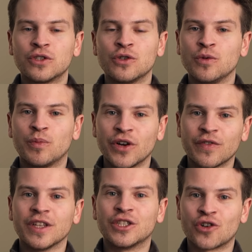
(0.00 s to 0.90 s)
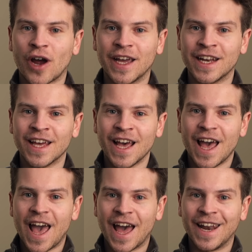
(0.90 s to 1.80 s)
to briefly try it,
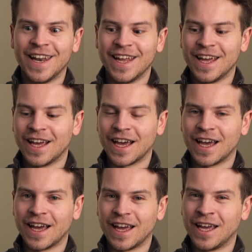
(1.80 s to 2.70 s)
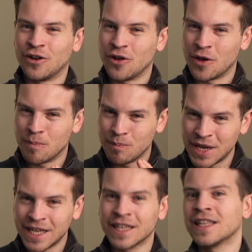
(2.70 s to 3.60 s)
and it
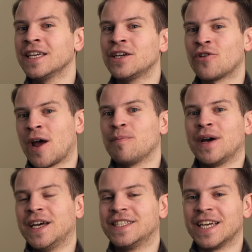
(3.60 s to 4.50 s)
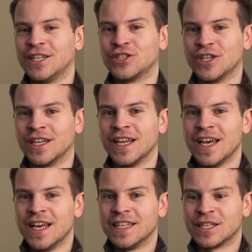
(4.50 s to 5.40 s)
immediately grabbed my attention.
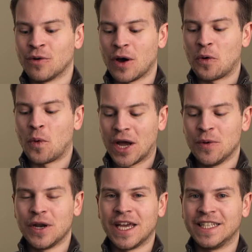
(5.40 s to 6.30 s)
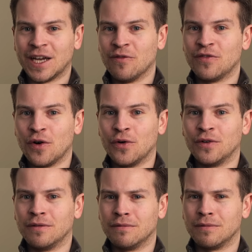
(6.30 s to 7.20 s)
So why would a dumb
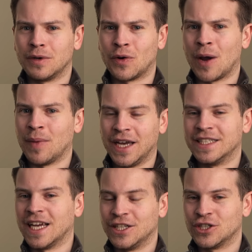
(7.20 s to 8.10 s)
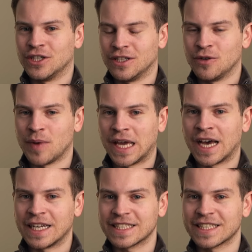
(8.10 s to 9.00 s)
phone grab my attention, you may
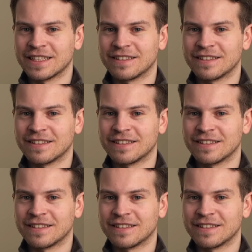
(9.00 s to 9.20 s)
ask?